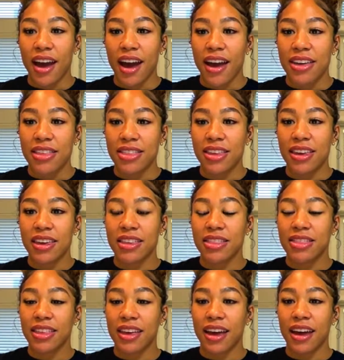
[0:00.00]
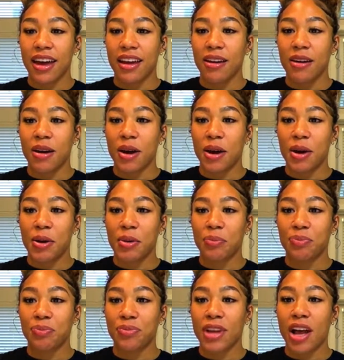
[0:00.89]
I think that
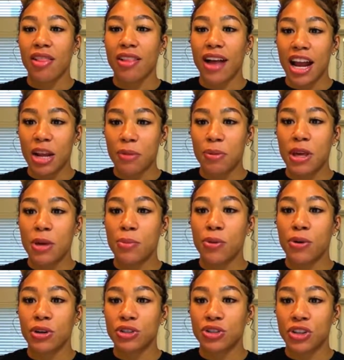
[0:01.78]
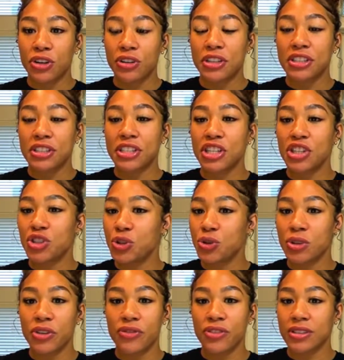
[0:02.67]
a lot of people are starting to see two
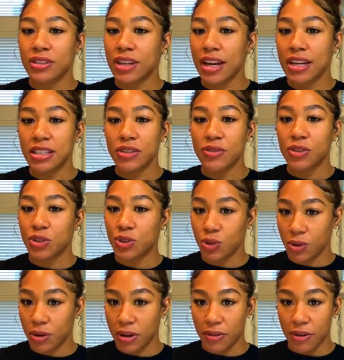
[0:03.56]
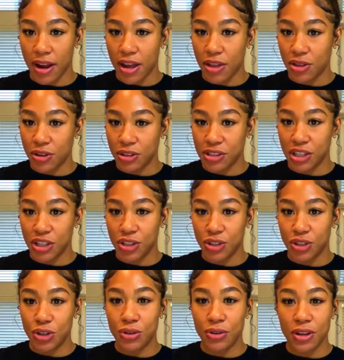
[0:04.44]
different sides of a story, right? They're seeing
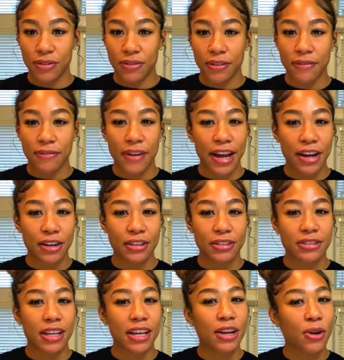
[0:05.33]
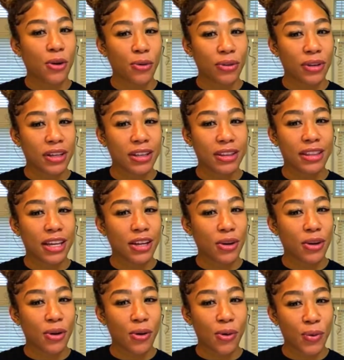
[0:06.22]
two different fighters. They
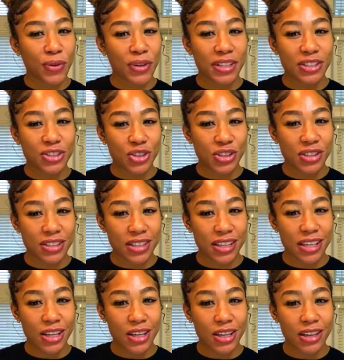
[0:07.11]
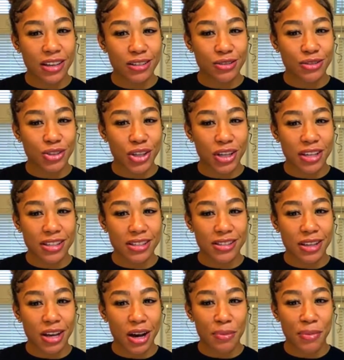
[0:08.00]
don't only just see just
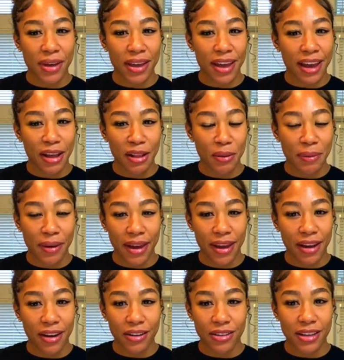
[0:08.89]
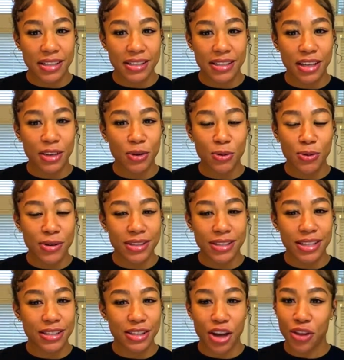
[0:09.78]
a Mikaela Mayer. They say, who is
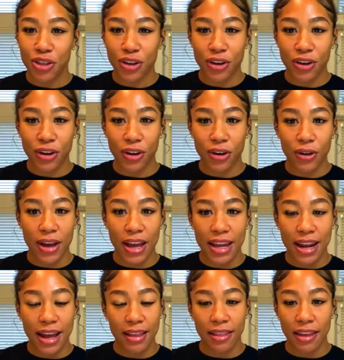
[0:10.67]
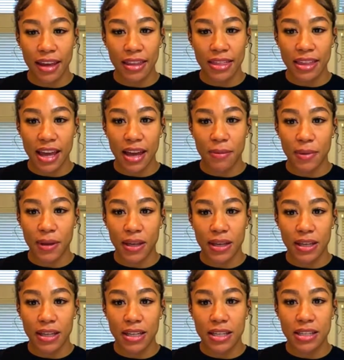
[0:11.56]
this other girl? And I like that
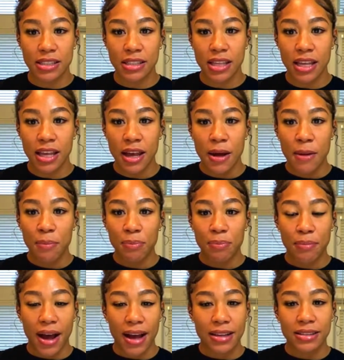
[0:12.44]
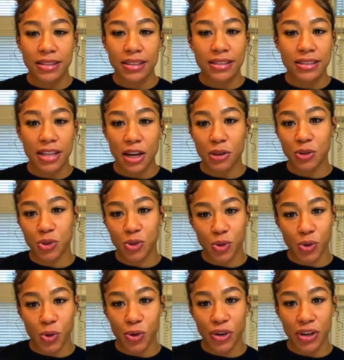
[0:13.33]
because boxing tells
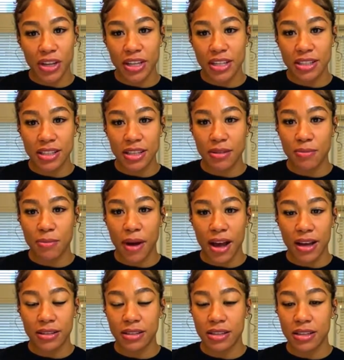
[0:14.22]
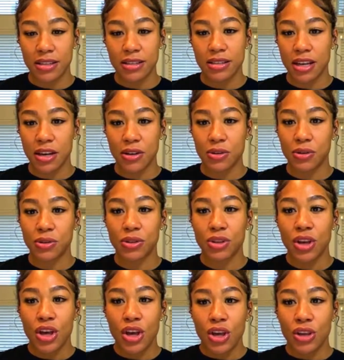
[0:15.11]
stories and boxing tells,
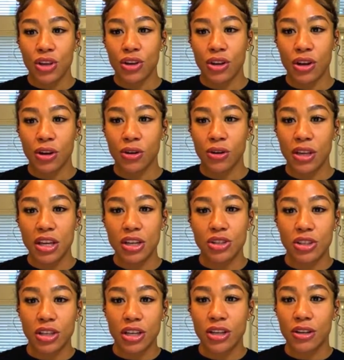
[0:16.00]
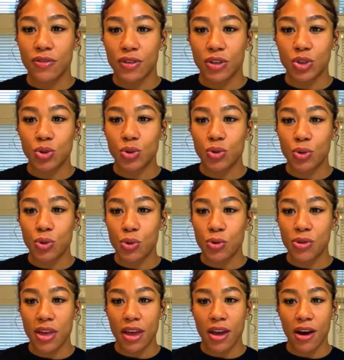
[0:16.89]
each individual who
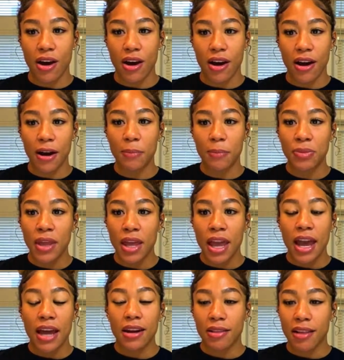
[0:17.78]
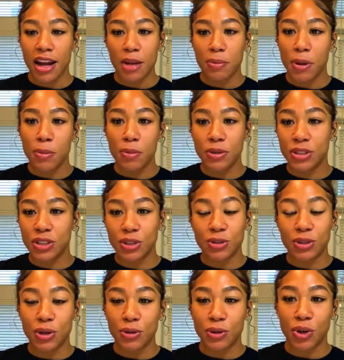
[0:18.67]
they are. And a lot of people still
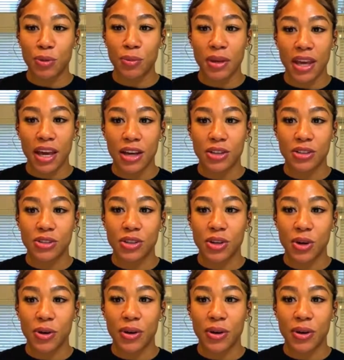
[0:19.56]
don't know me yet. So